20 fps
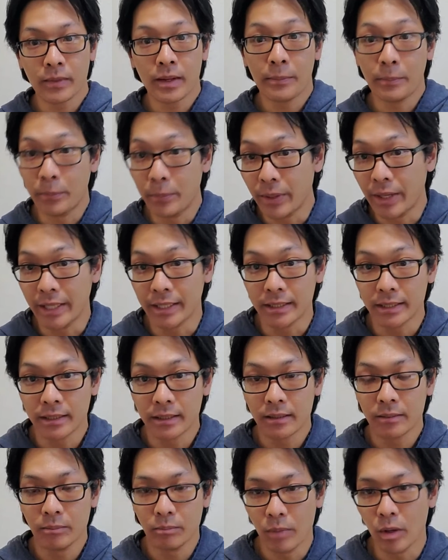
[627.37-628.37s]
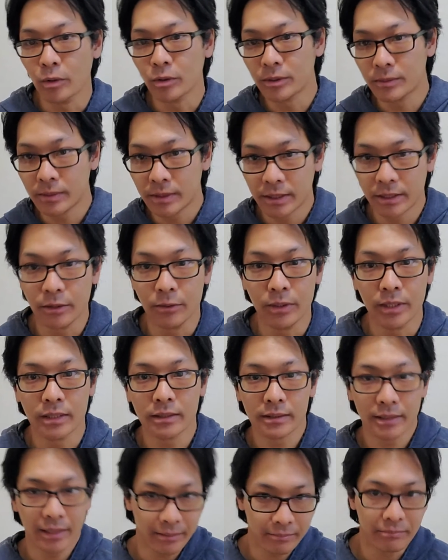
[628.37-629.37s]
But most
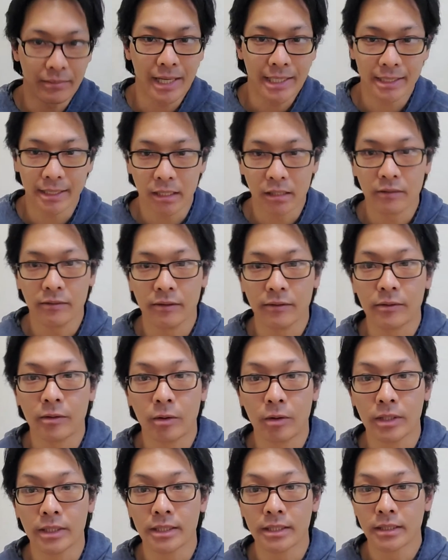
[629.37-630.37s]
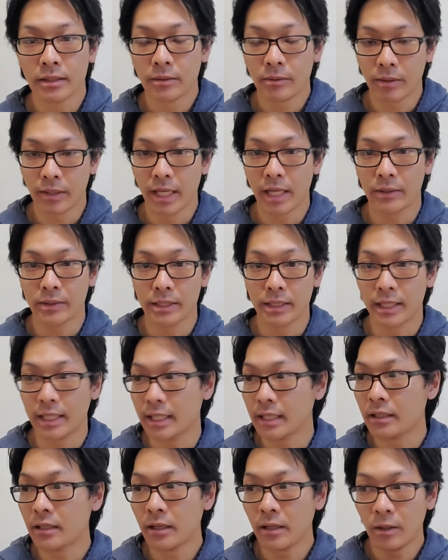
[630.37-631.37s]
students, and myself, of course, when I was a
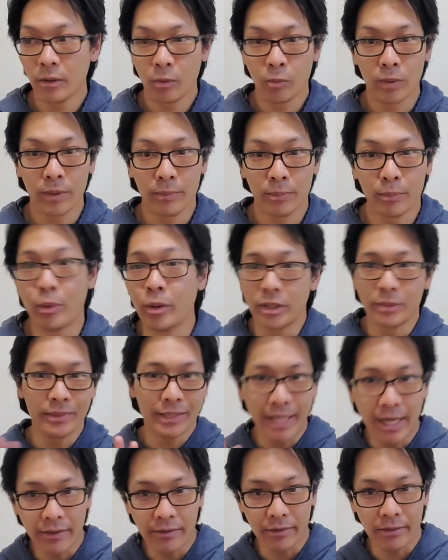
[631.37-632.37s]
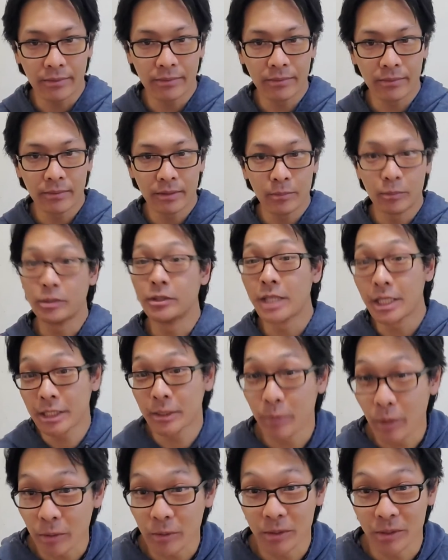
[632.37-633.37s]
kid, we put them together. But you're not
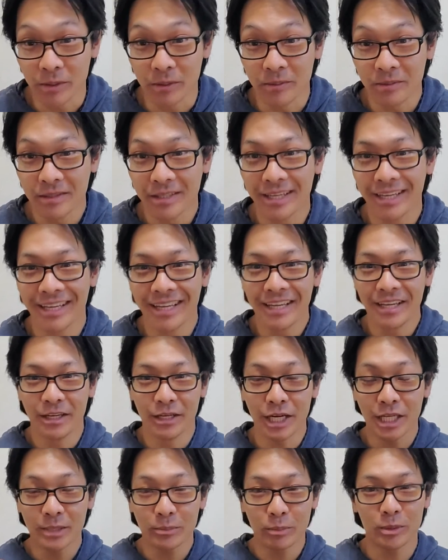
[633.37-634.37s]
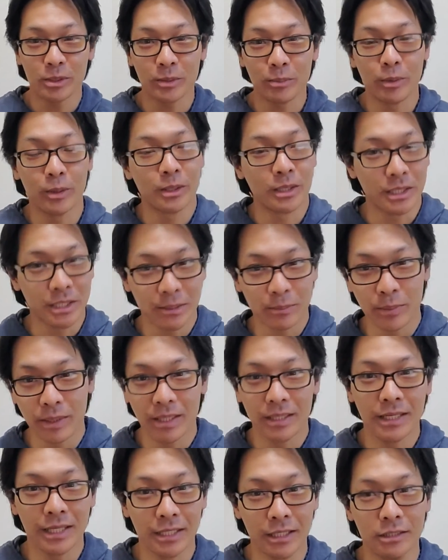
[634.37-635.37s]
supposed to. You're not supposed to put the
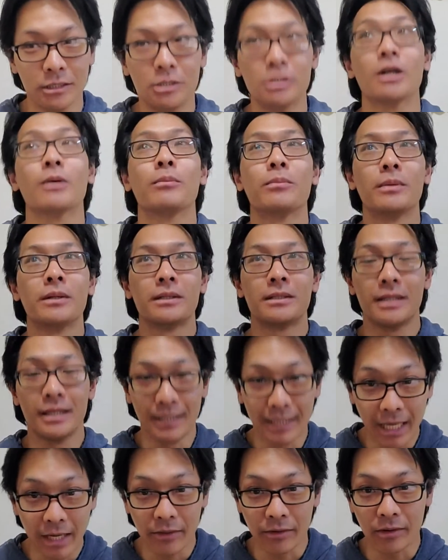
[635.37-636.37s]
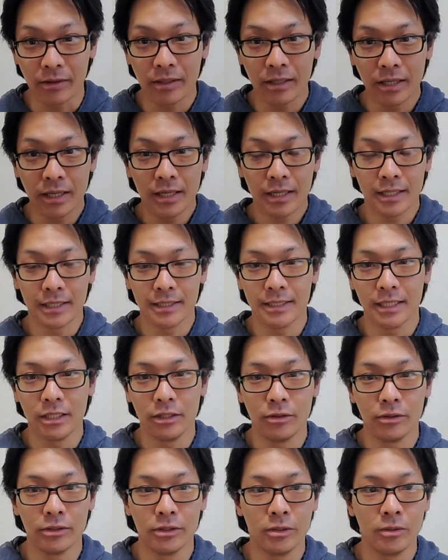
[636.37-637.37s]
spin and the jump together, because then
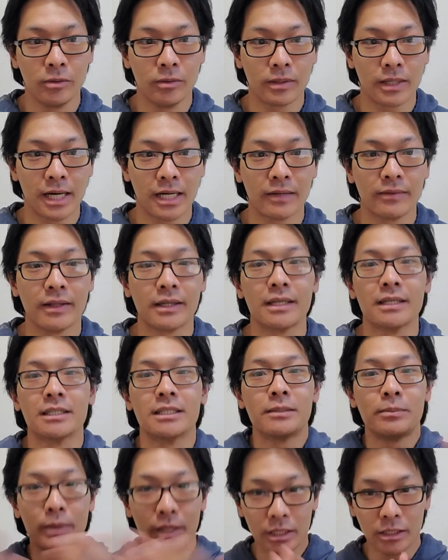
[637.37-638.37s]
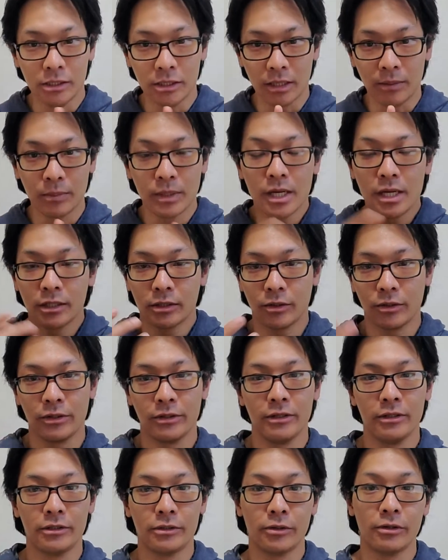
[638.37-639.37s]
you'll do kind of like a spin jump.
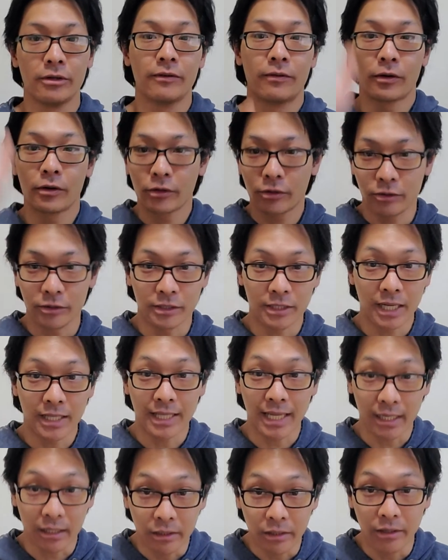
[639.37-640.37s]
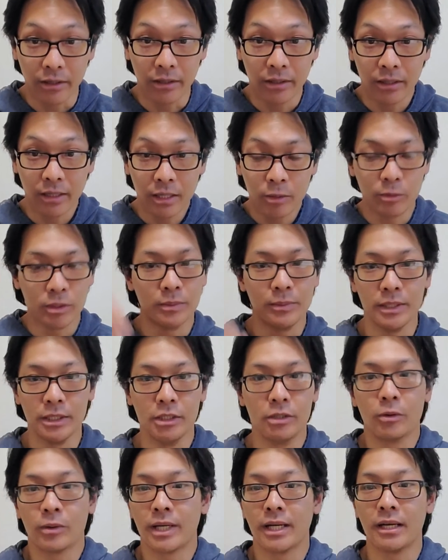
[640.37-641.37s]
So your vertical is not that good, which means
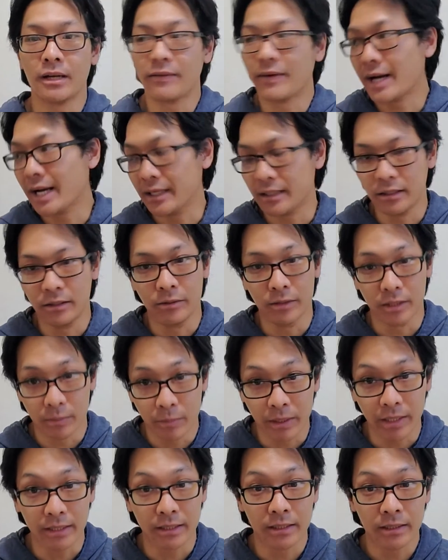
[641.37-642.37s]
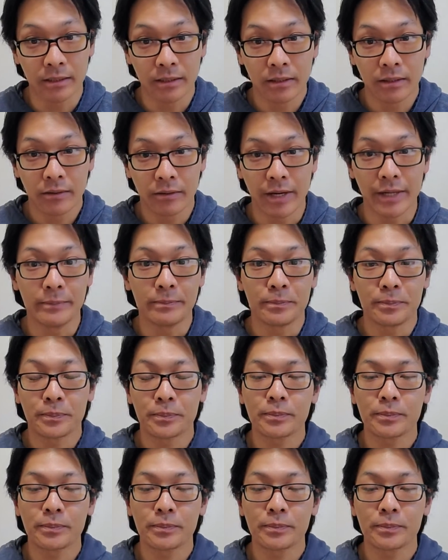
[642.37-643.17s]
you don't get enough height to the splits, right?